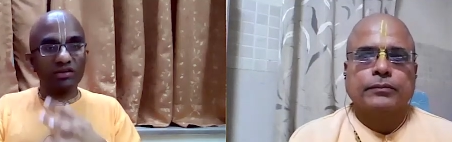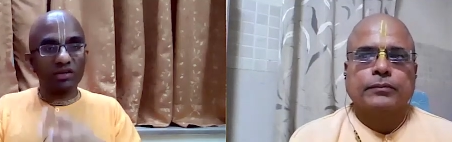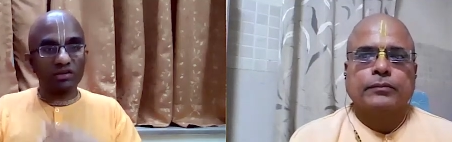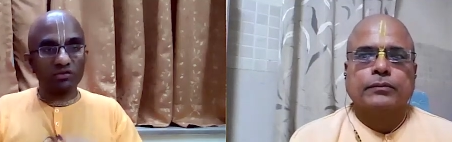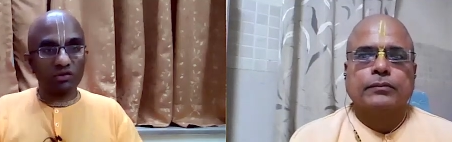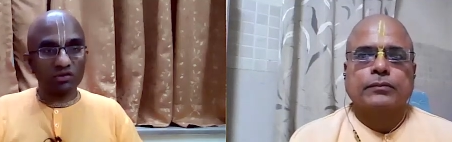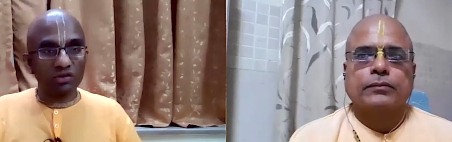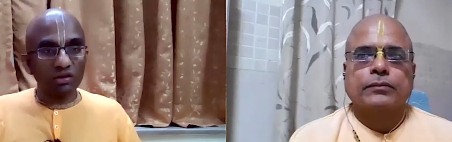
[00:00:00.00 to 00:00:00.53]

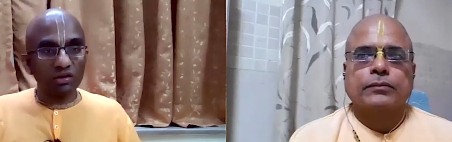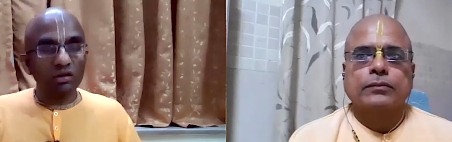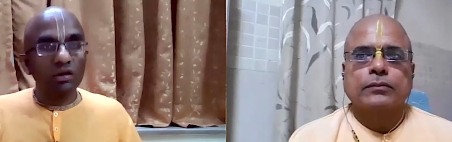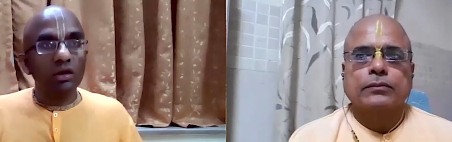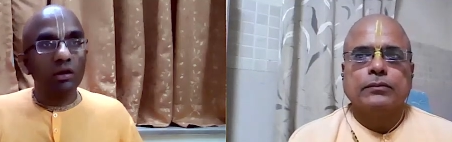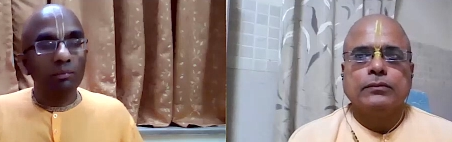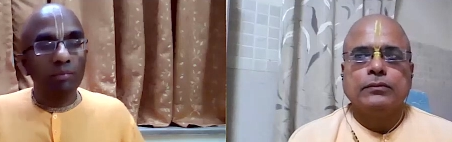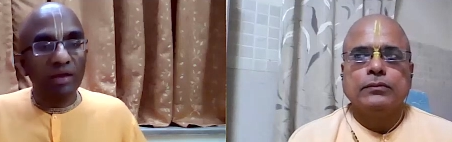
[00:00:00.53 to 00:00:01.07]
Speaker 1: discussed was the
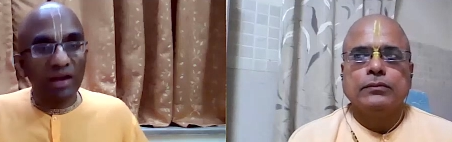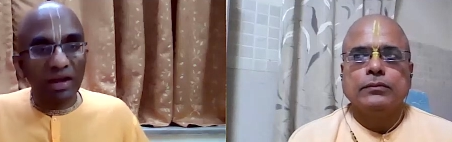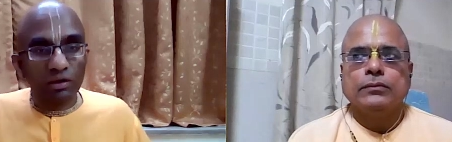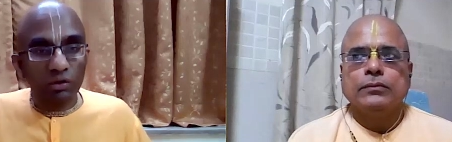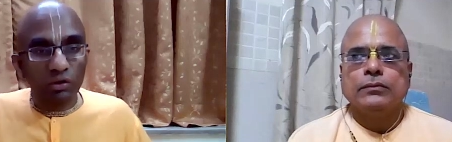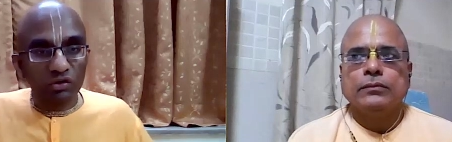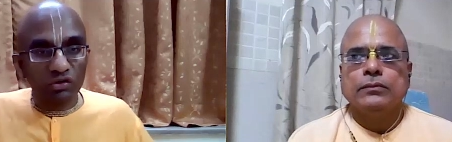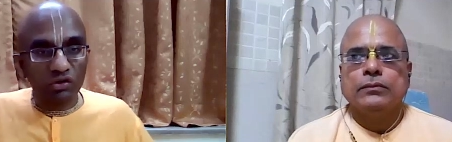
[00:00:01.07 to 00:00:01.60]

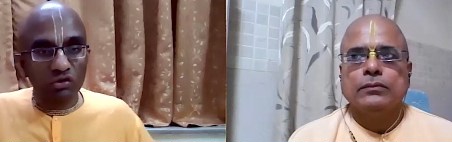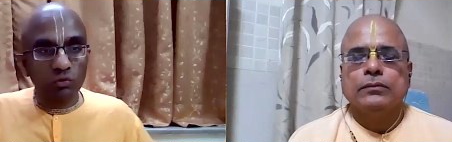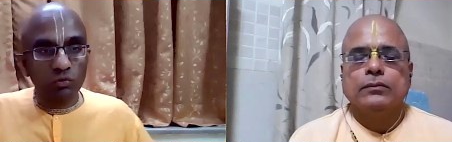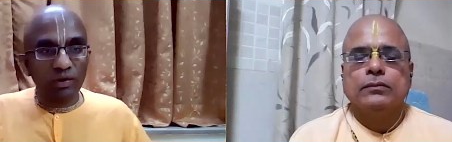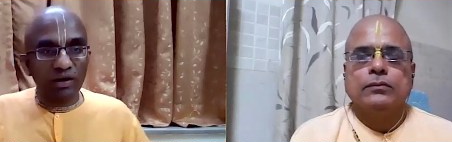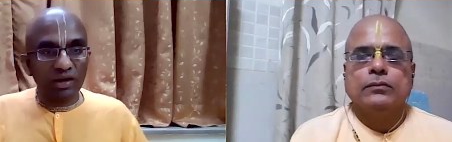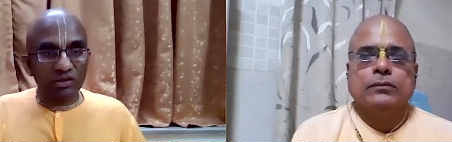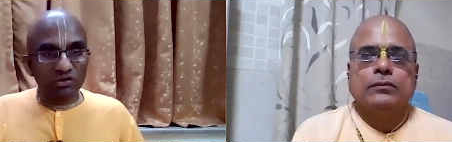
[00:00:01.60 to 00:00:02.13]
miraculous or the
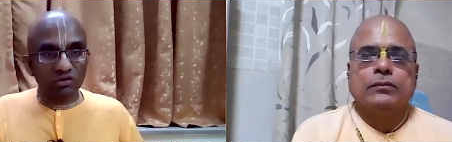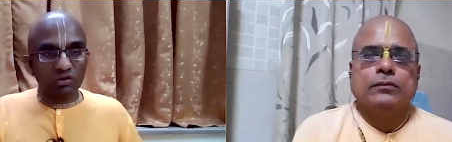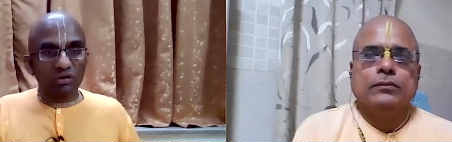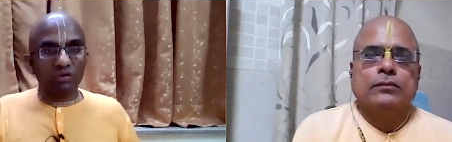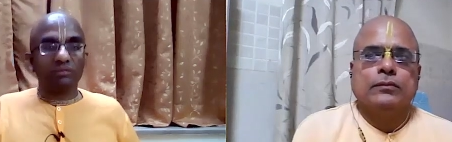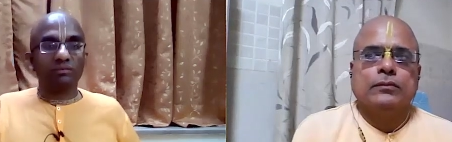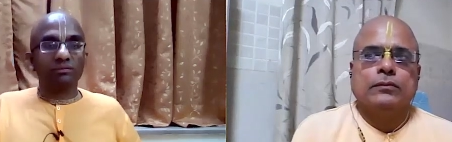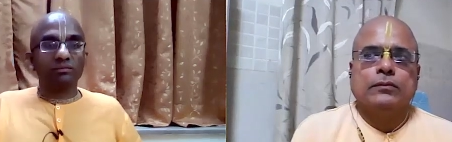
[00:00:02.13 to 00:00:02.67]
supernatural
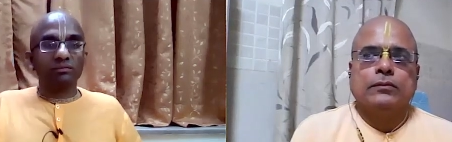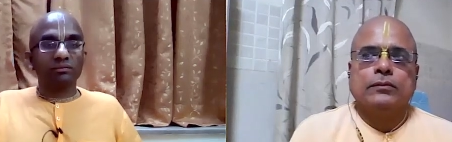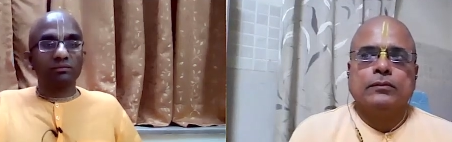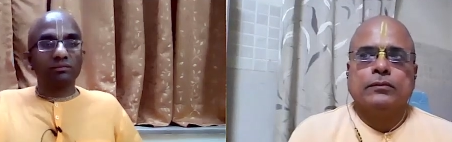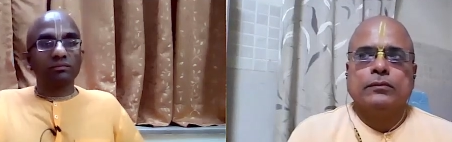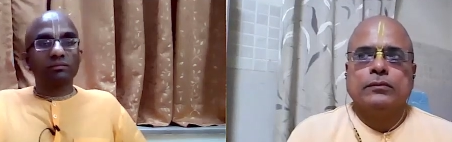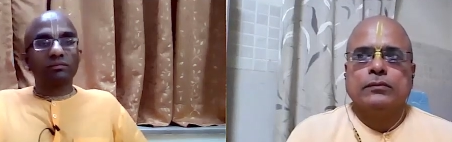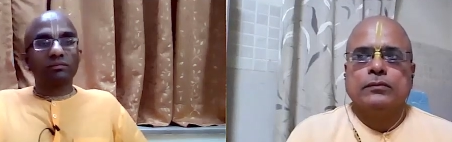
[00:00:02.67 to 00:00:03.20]

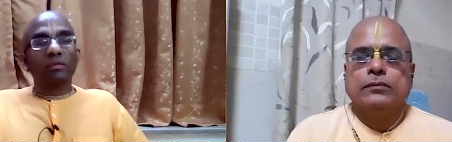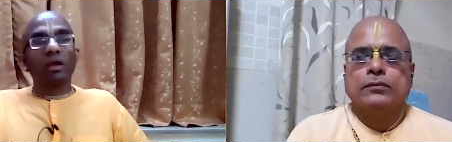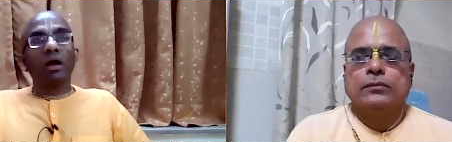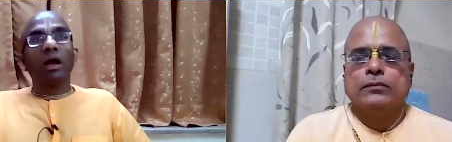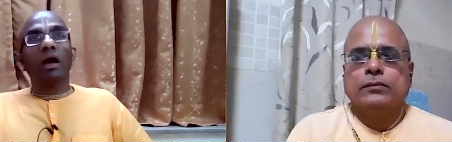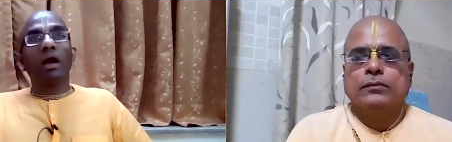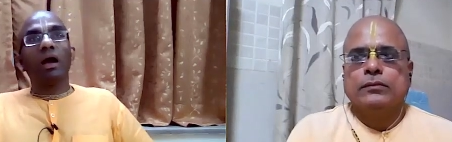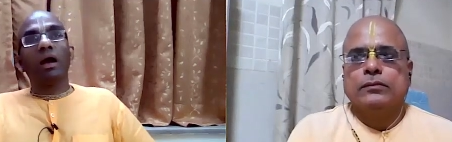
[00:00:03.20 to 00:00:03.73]

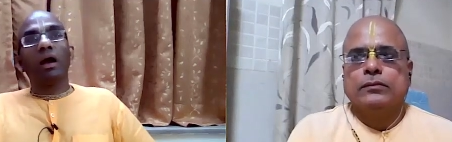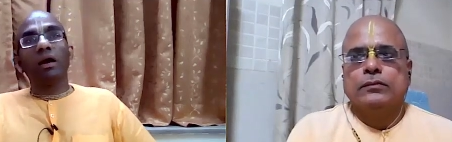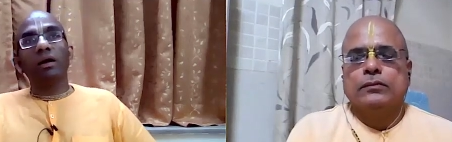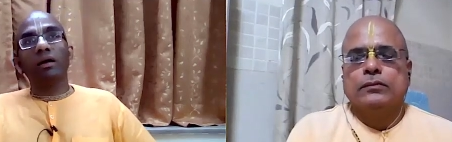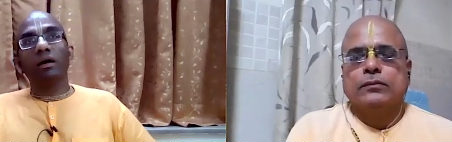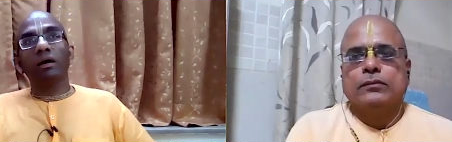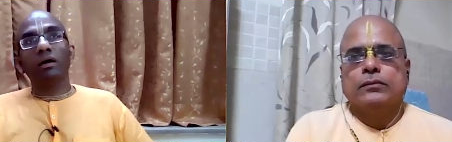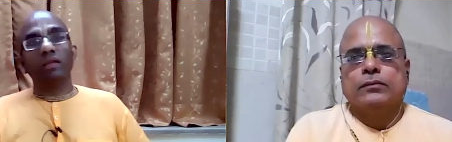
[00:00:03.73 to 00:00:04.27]

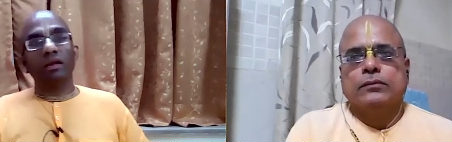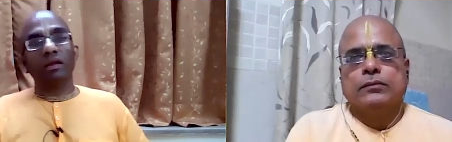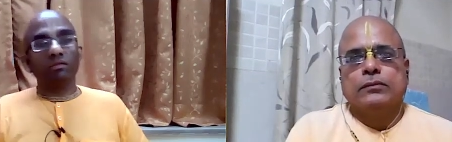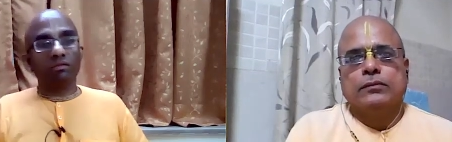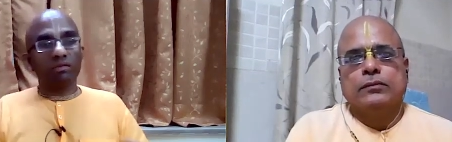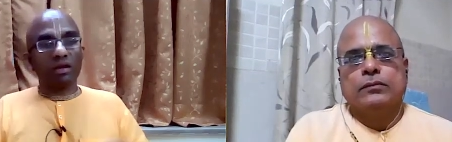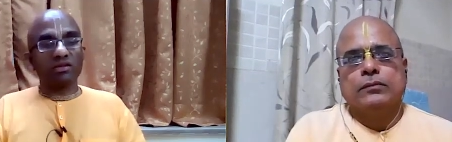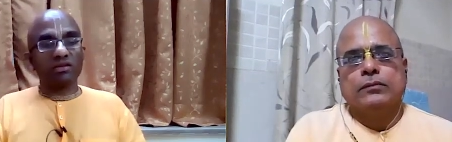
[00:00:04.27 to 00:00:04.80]
and uh,
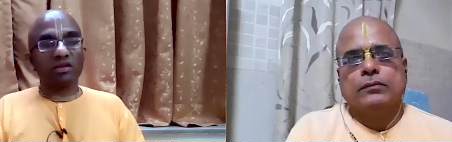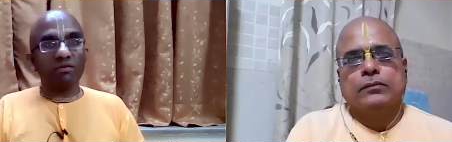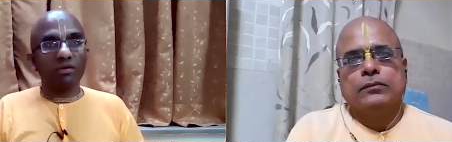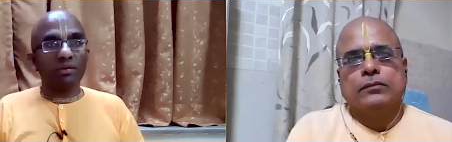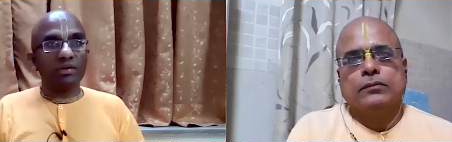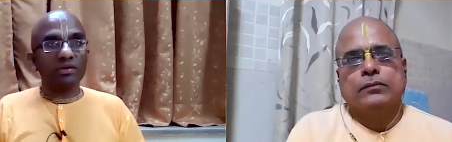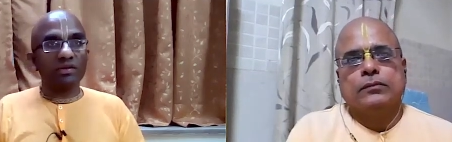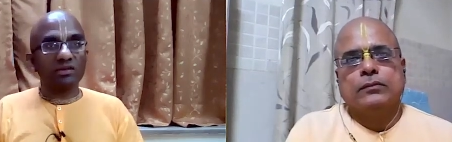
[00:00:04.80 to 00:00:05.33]
then next time
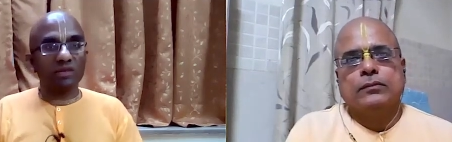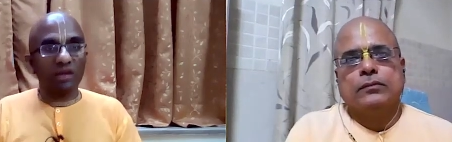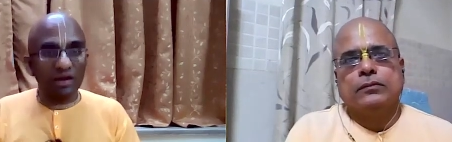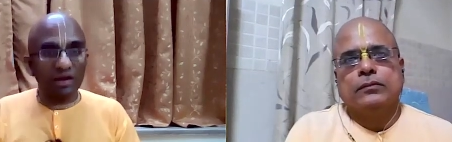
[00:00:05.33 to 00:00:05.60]
we'll discuss the